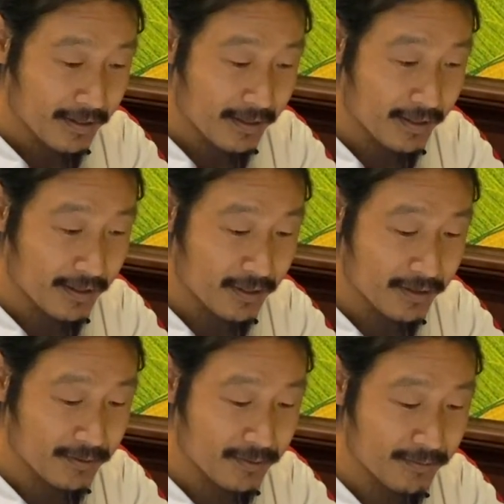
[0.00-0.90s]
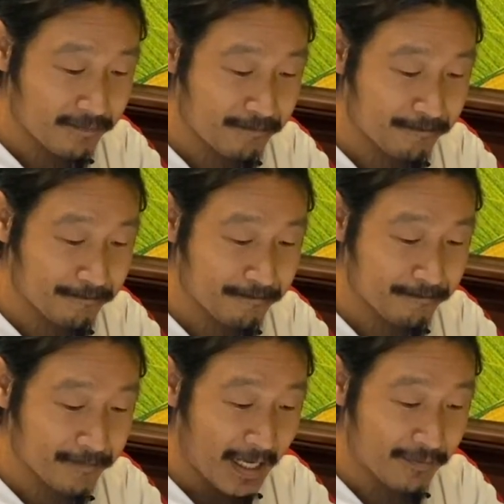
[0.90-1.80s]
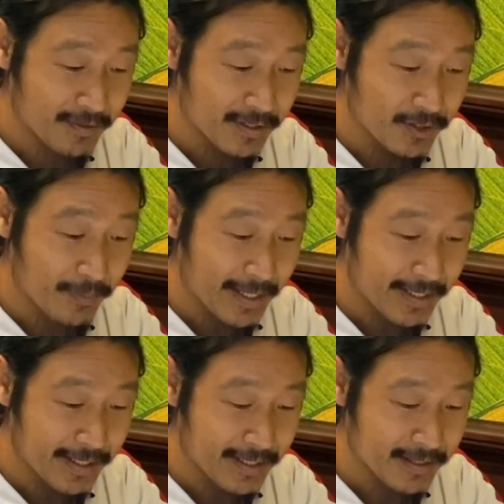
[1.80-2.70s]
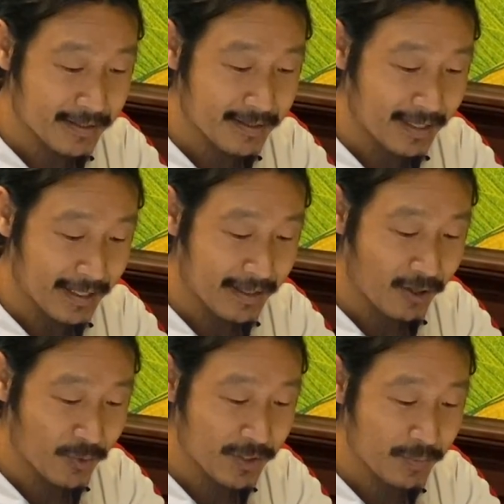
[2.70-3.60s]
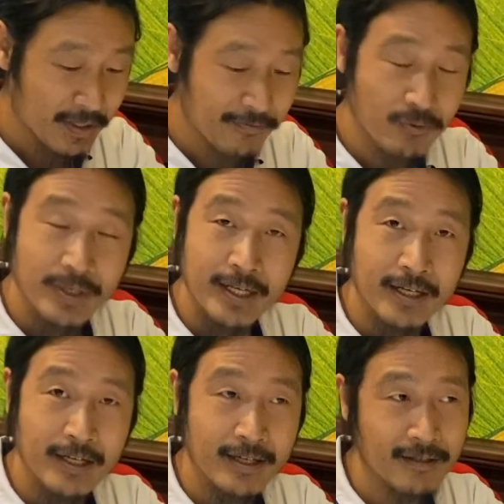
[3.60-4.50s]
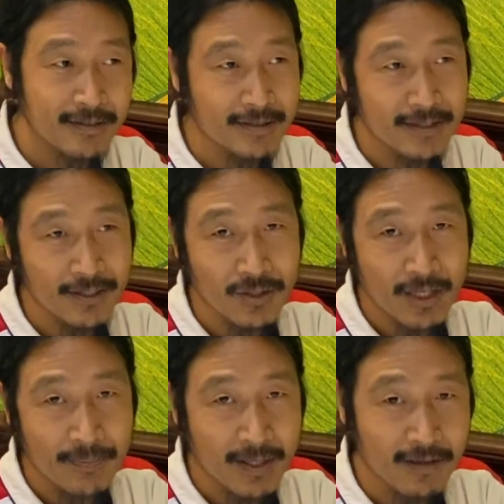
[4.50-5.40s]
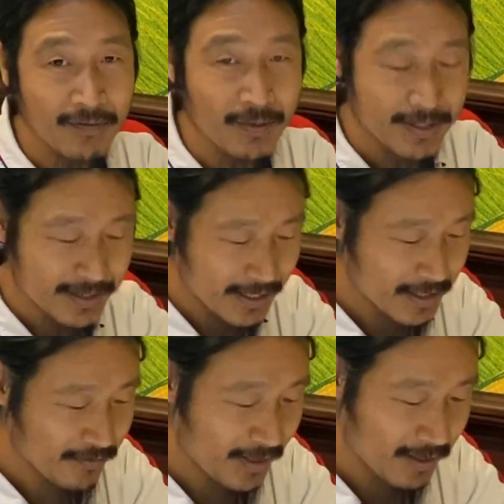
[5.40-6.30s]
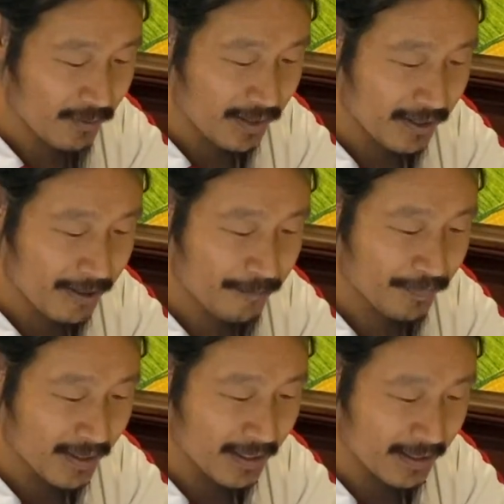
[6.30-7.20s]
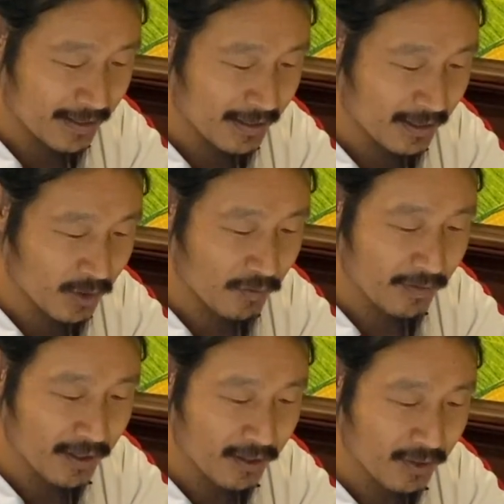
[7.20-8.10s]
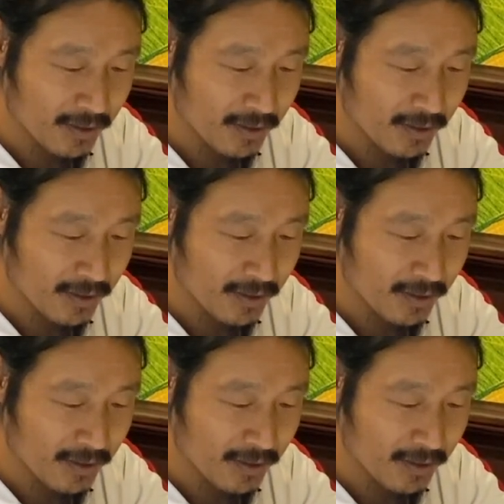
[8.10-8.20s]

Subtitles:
The after so many years, like the orange beef, we still I'm not very satisfied with it. And over the